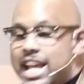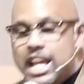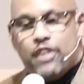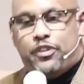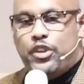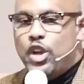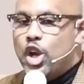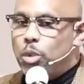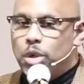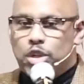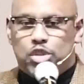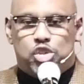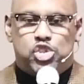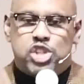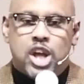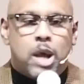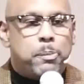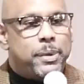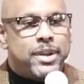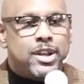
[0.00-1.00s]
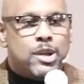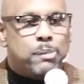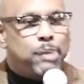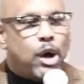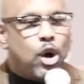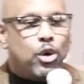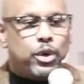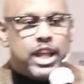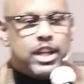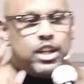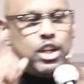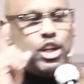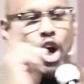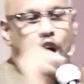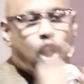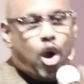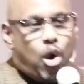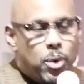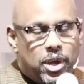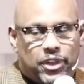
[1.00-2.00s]
if you will jump in the boat and
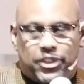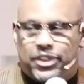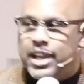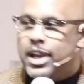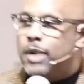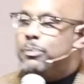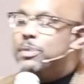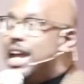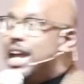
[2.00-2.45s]
go with him,